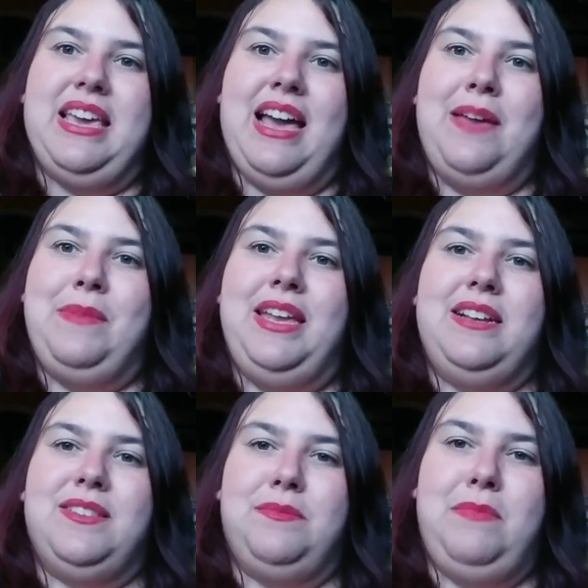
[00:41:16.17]
I made
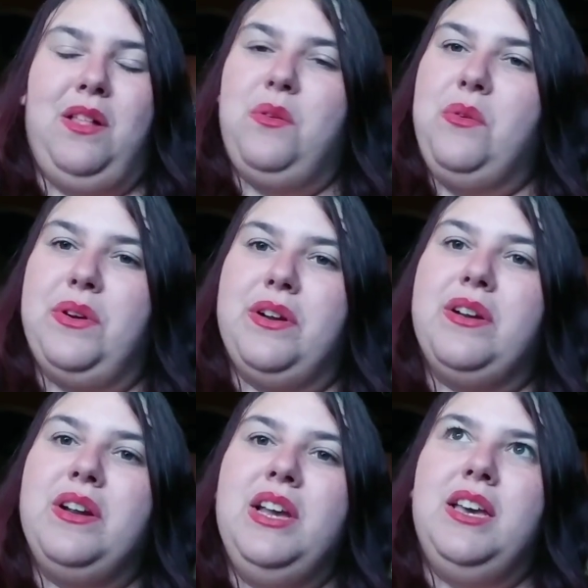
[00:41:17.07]
a small
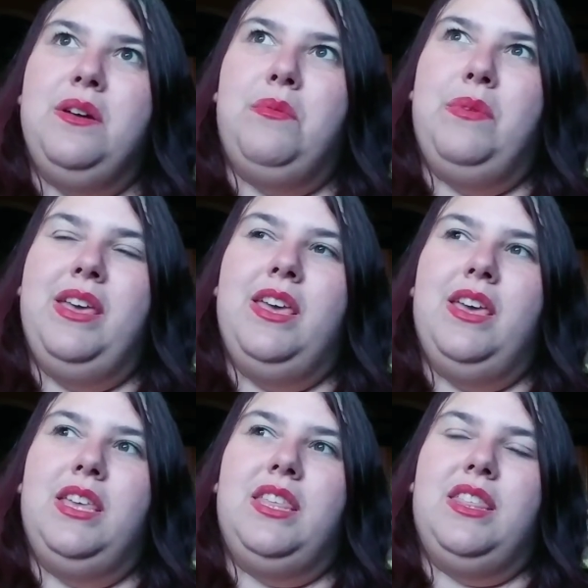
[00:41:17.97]
order
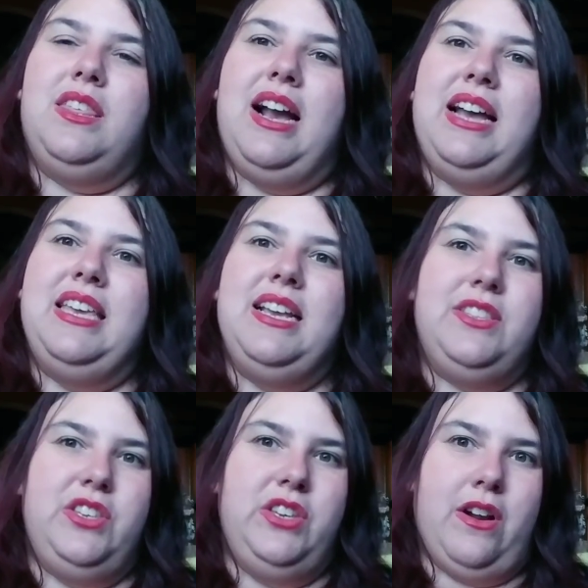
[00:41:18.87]
with, I think
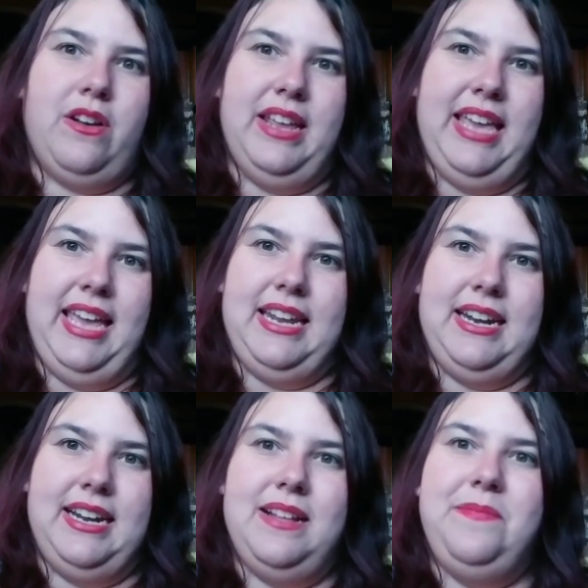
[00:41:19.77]
it's Yarn
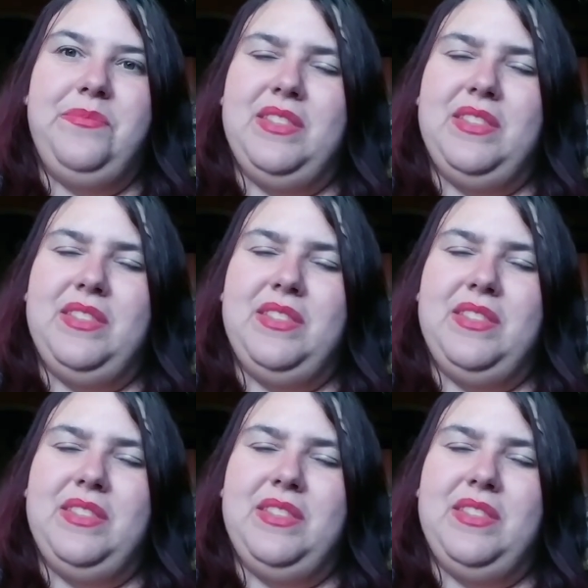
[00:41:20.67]
Canada.